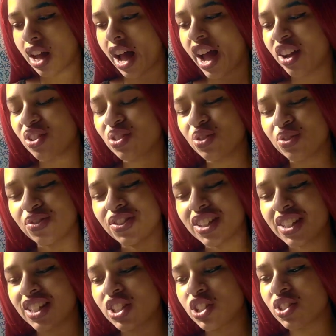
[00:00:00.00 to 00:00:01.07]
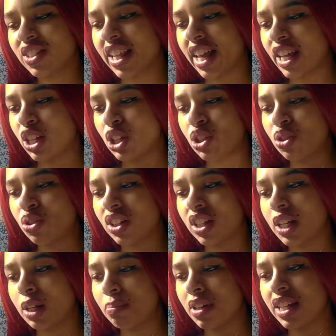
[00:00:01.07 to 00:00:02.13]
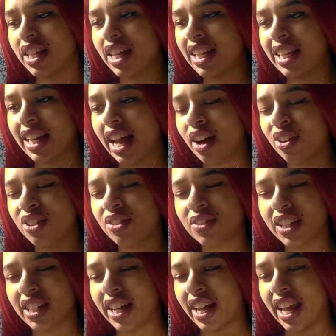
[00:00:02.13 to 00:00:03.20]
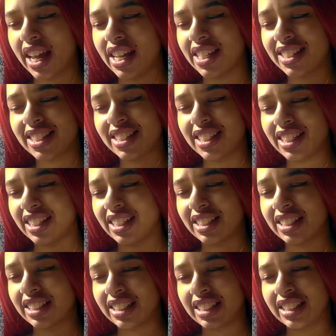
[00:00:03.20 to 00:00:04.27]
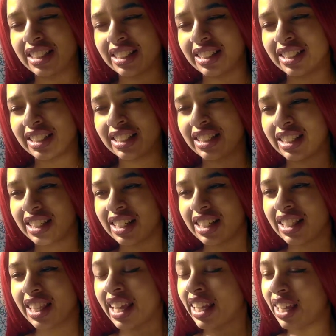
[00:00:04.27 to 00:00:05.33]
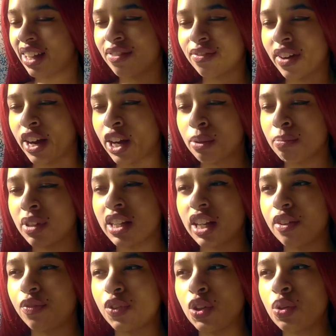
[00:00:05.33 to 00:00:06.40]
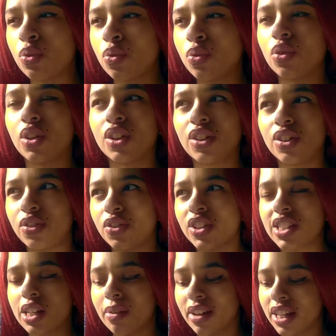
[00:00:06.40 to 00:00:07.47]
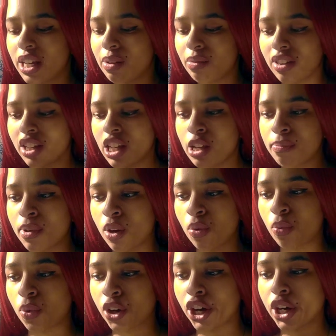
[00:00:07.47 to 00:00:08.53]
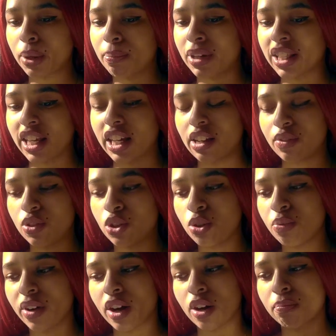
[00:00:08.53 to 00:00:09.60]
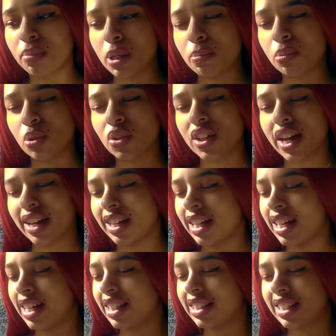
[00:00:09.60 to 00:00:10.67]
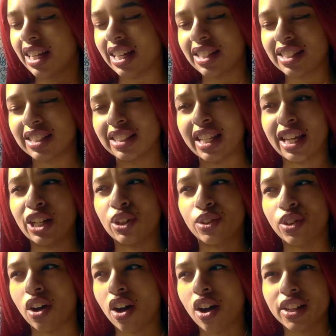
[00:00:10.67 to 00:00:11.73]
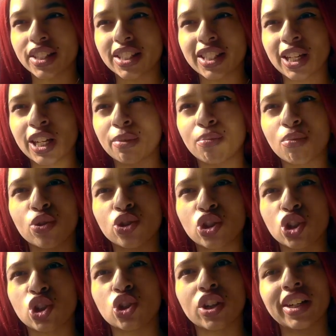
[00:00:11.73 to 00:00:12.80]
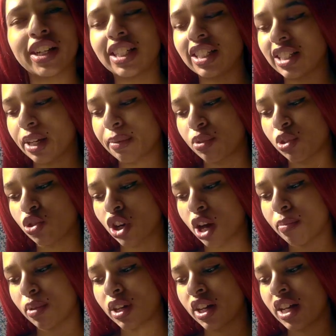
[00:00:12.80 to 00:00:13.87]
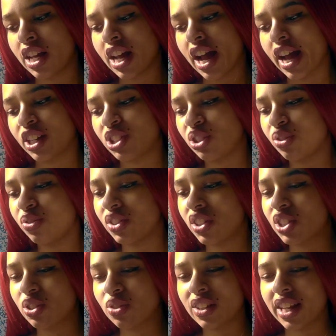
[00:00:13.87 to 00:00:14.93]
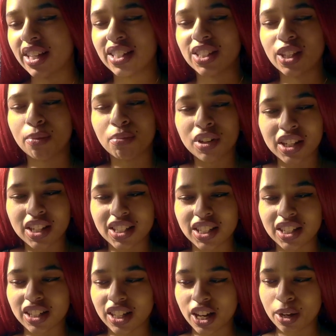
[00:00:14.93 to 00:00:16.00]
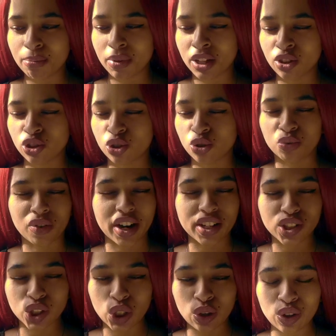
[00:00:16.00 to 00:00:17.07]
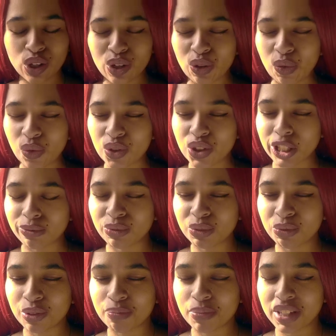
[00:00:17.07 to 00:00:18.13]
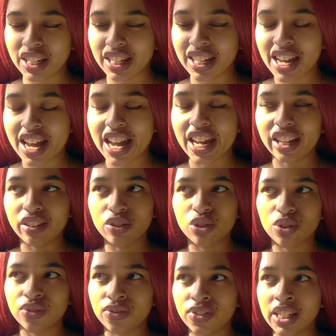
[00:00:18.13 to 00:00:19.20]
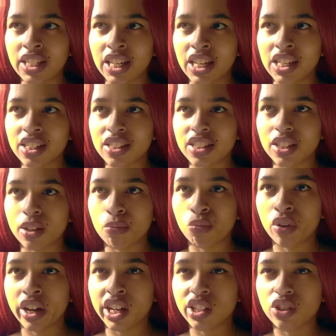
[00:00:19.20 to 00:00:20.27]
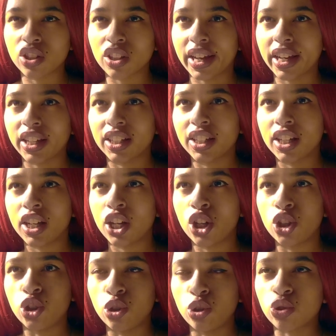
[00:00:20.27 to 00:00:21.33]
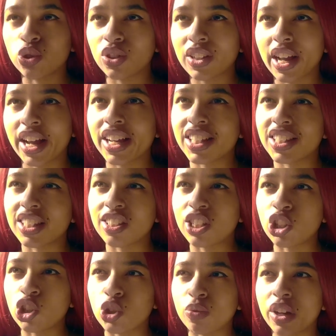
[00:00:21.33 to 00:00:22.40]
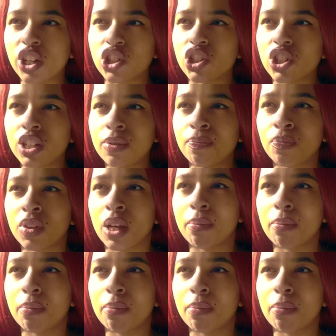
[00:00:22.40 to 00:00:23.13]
I also feel as though like you're going to be getting out of like a hasty like environment. If you, for example, I keep thinking about work, but like if you're around people that tend to like gossip or just start any type of drama, I do feel as though like someone is going to come in to rescue you, or someone will be intervening in some way to like neutralize the situation.